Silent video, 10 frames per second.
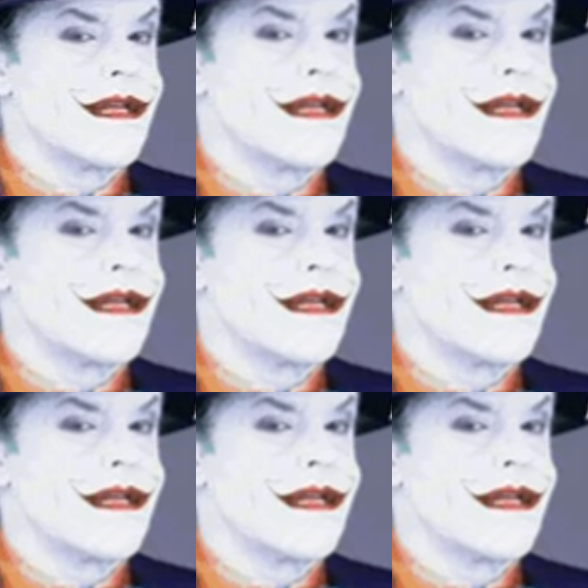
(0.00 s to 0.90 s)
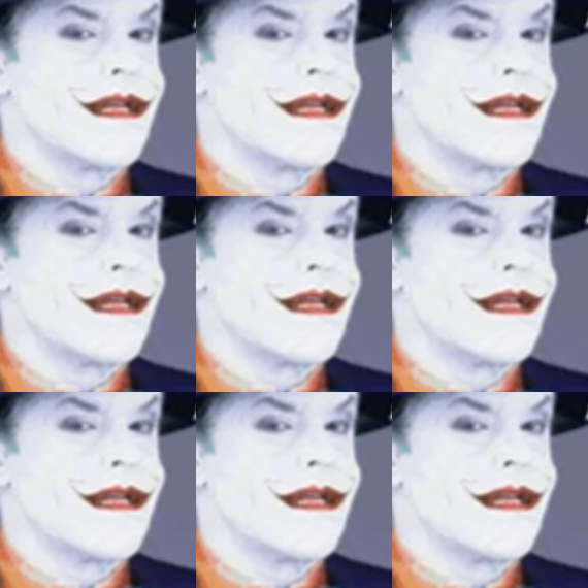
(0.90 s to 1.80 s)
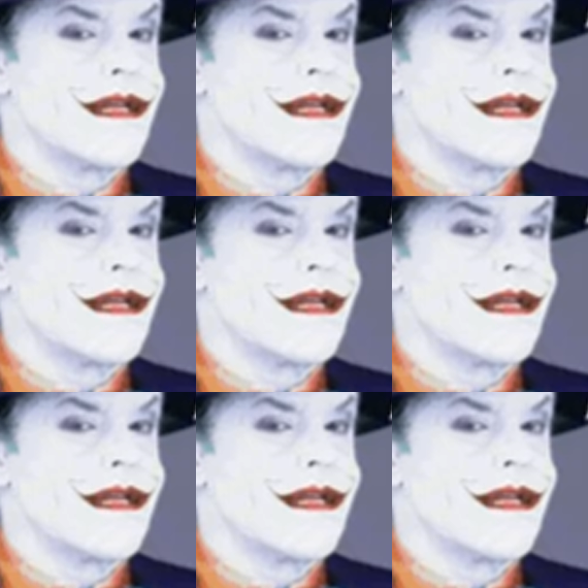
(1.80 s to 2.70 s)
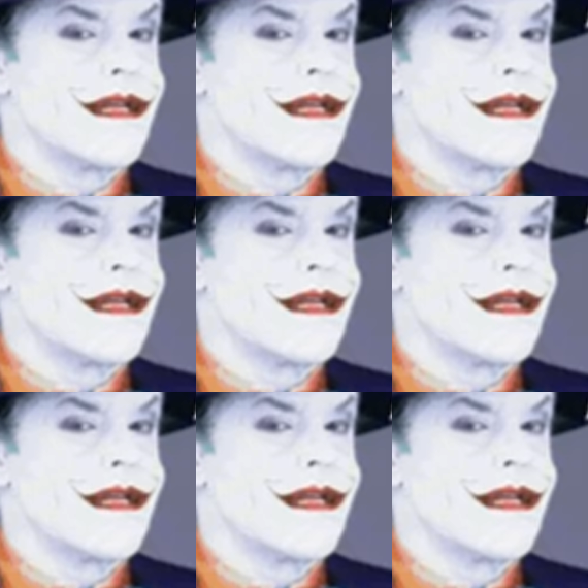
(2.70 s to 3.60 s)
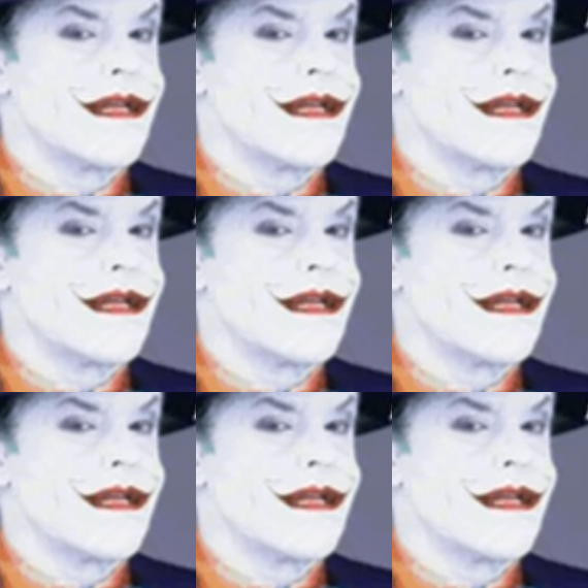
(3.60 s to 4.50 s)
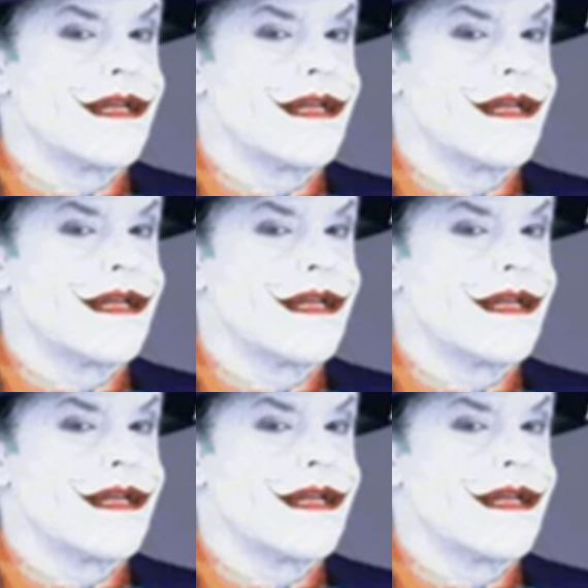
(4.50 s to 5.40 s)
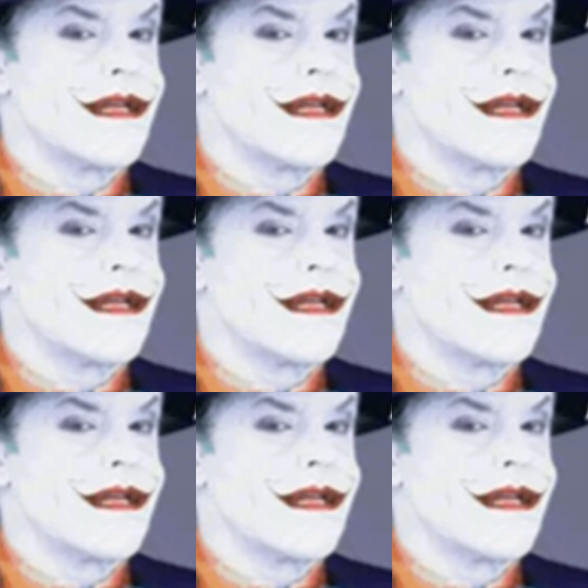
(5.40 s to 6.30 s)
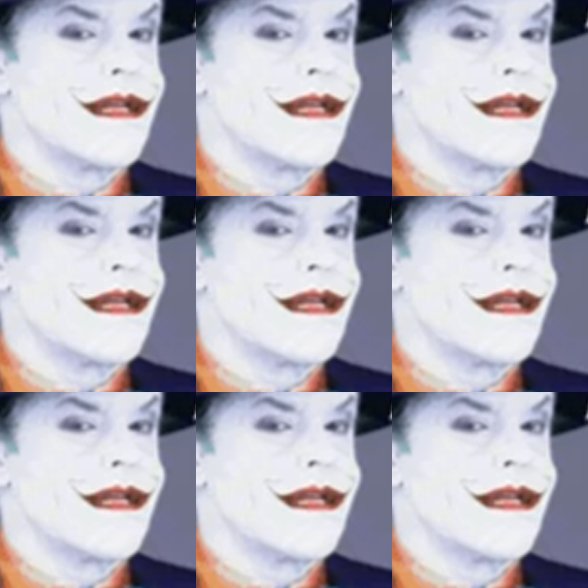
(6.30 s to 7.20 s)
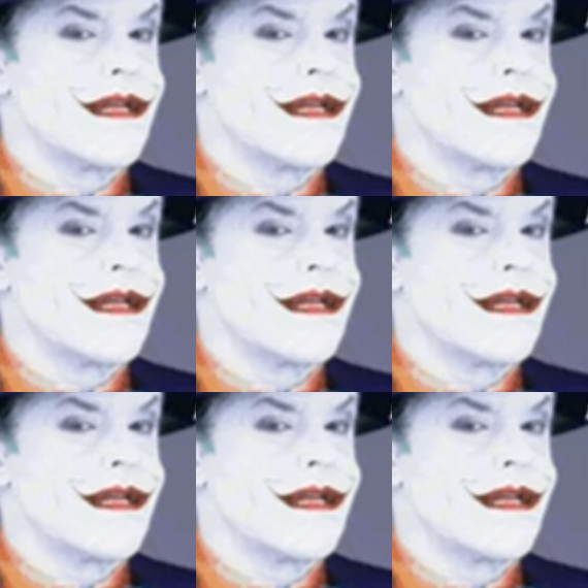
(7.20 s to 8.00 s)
[no speech]